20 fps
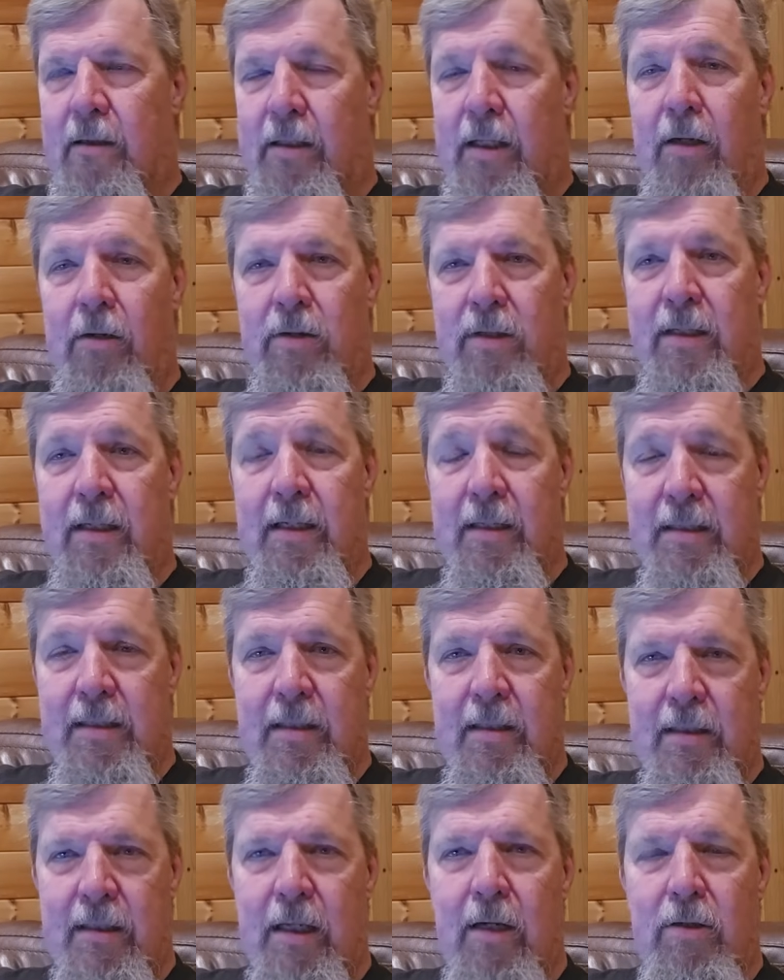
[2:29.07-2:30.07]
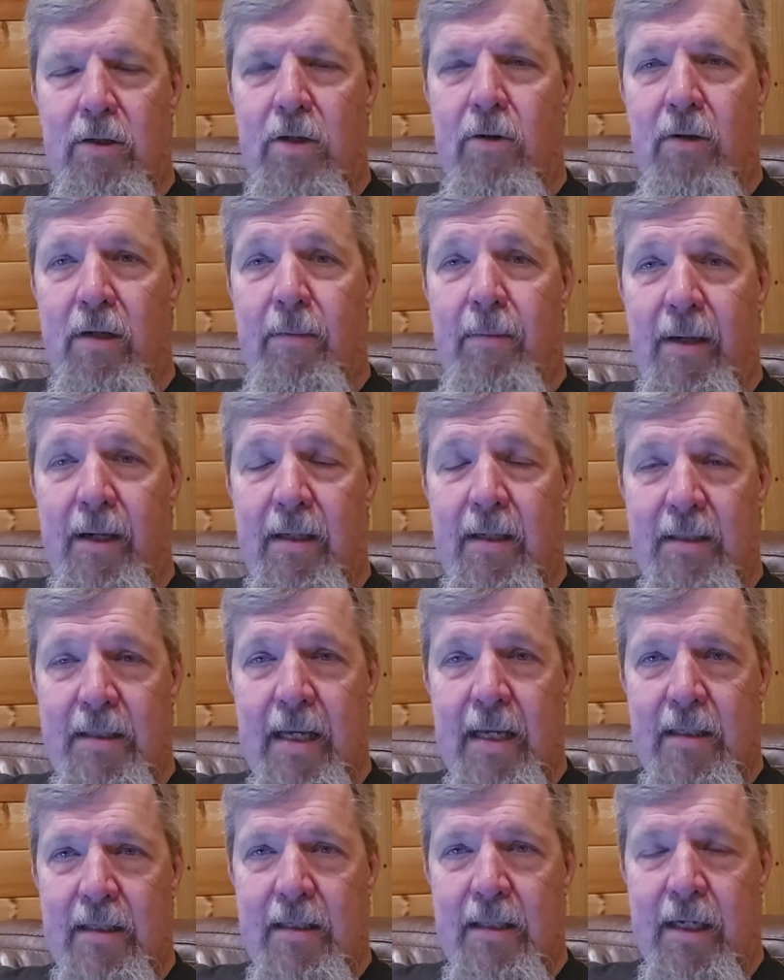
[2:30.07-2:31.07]
there's an, there's going to be an
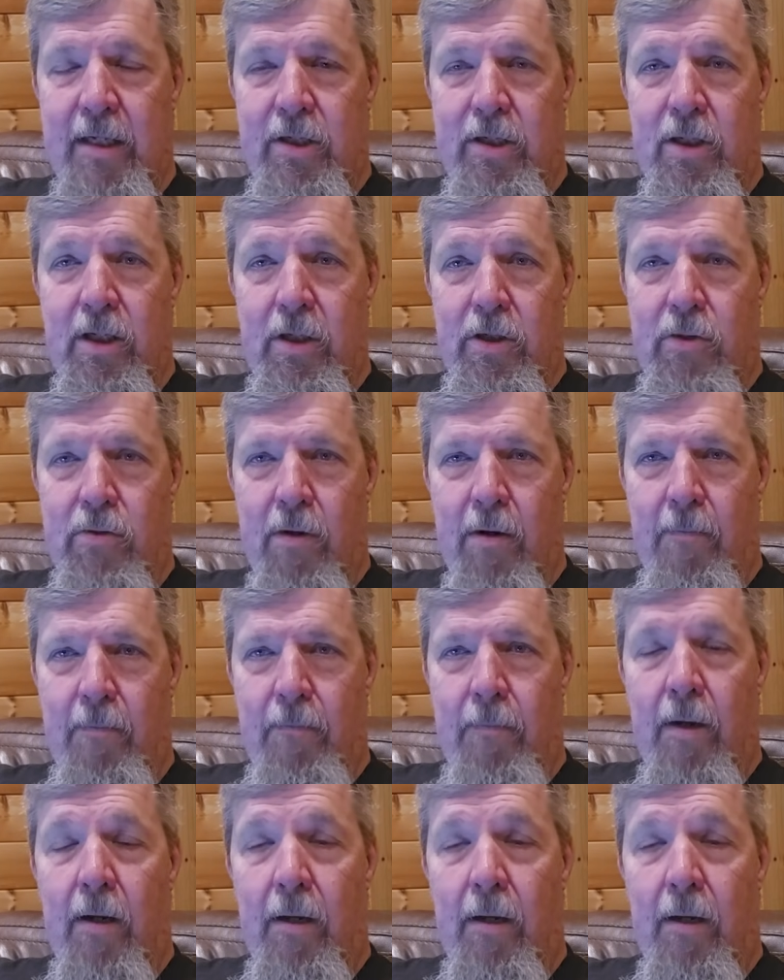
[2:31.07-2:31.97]
assassination of Trump,